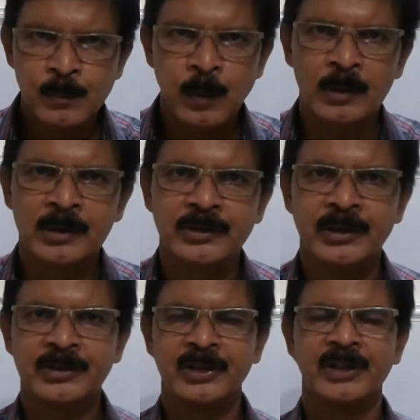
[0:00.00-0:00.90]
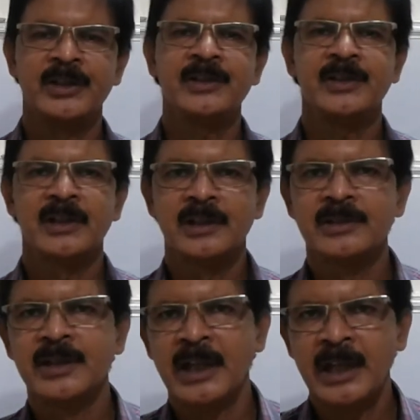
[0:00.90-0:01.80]
Poland says
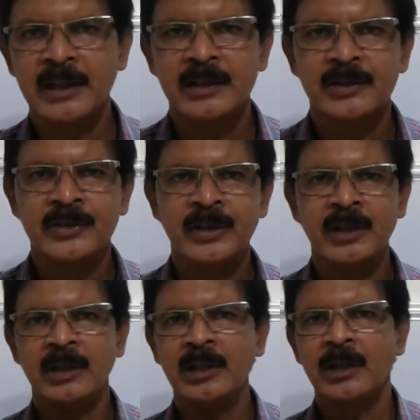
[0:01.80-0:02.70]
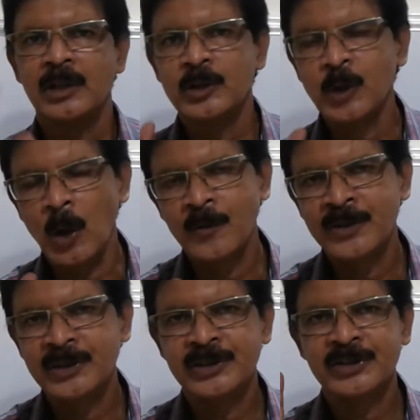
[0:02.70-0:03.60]
that see Dauphin
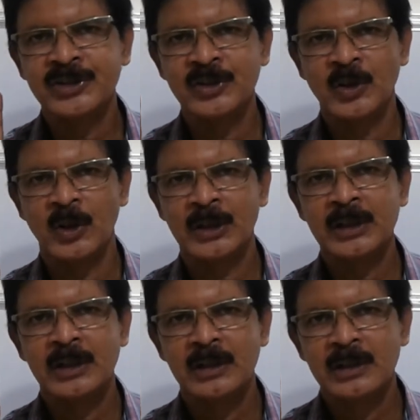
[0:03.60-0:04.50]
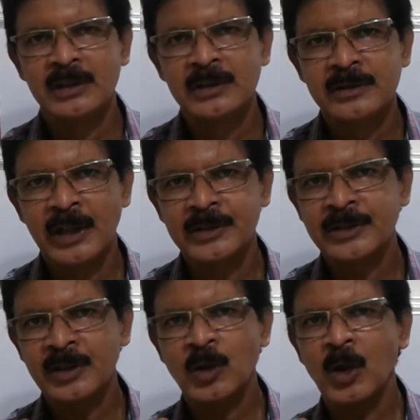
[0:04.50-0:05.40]
is in Chinon, that
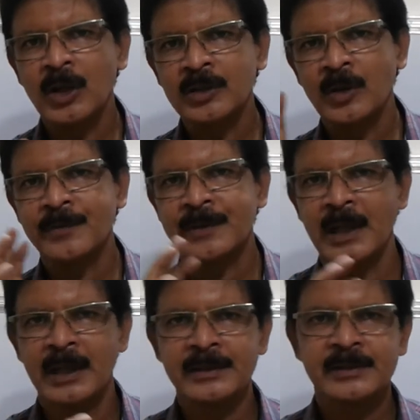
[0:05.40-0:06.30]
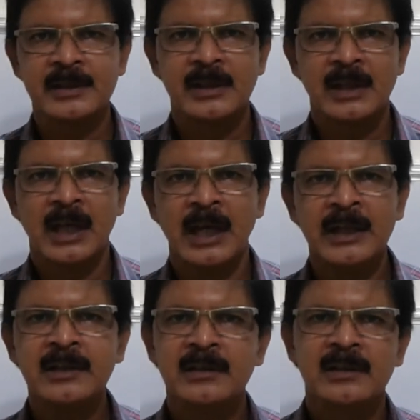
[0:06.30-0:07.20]
in the corner of France,
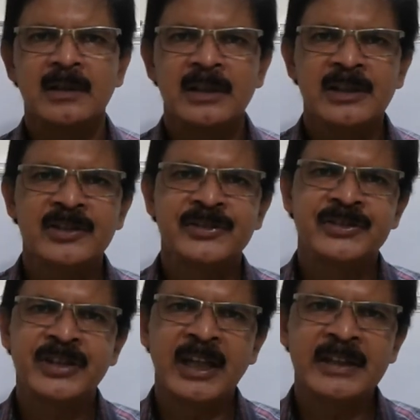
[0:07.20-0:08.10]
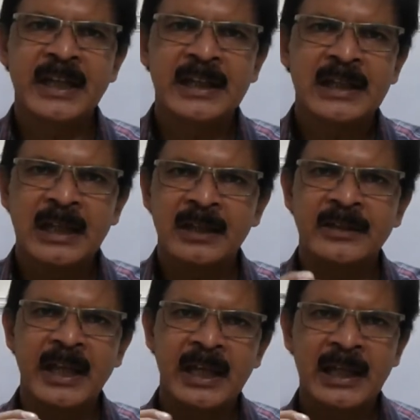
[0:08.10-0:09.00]
and he is staying there
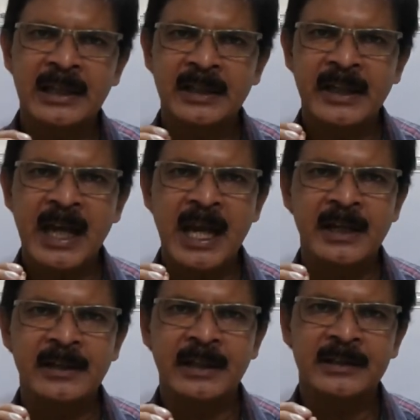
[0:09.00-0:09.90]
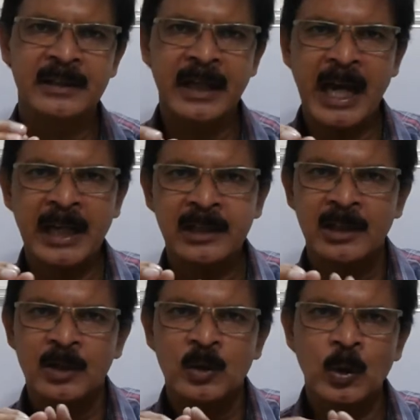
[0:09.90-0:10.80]
like a rat. Like a rat
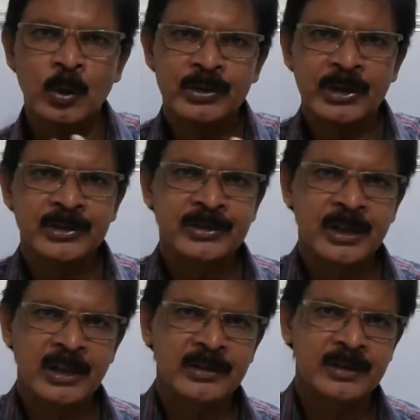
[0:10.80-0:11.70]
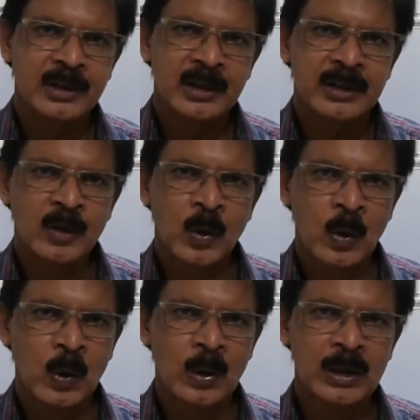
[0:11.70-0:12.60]
goes and stays in a
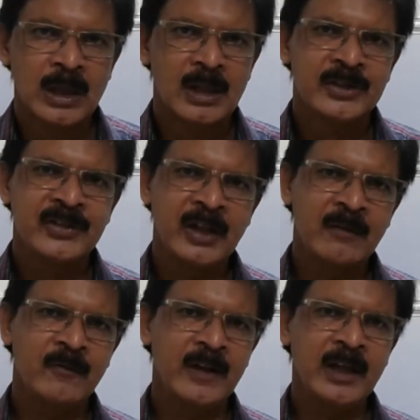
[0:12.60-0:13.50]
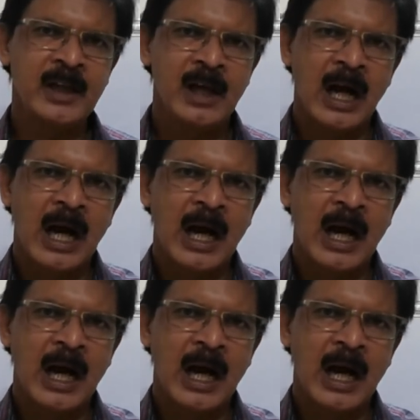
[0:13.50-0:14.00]
hole, same way